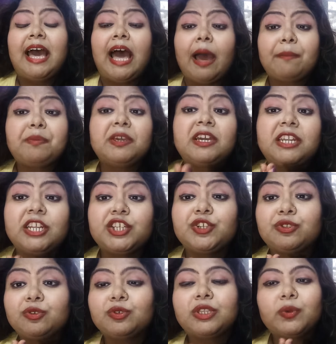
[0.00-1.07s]
Happy Ganesh
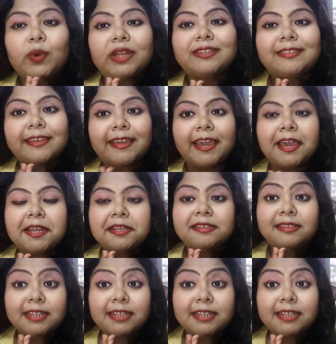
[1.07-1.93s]
Chaturthi once again.